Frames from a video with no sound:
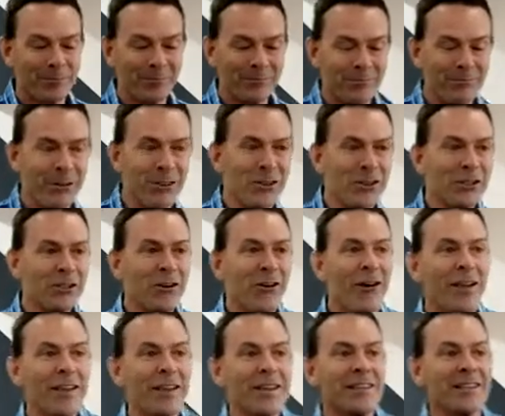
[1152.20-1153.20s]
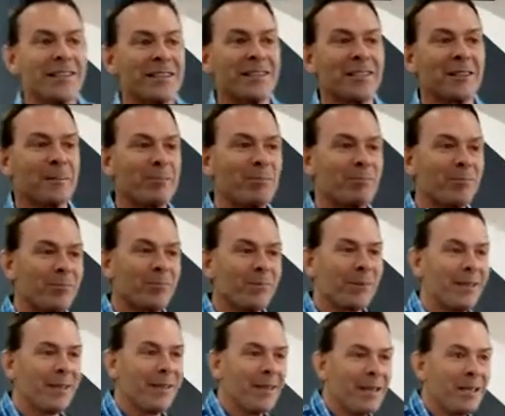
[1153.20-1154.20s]
But this guy is.
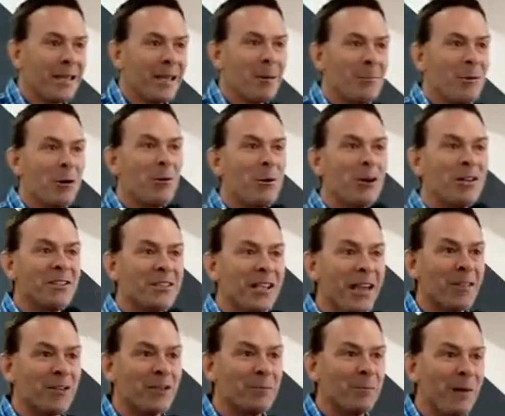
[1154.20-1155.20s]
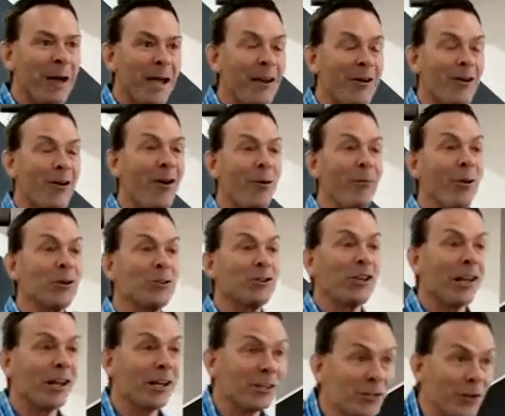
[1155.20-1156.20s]
But I want to say this, mate, I'm not
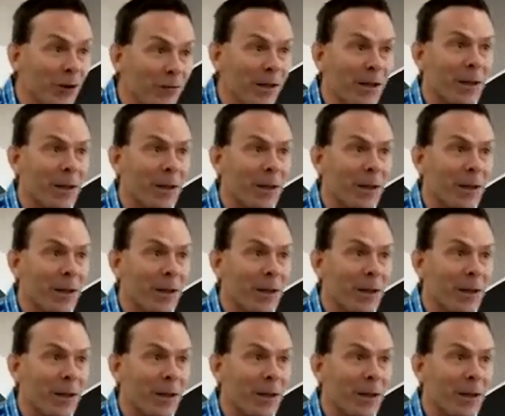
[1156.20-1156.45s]
jealous of you.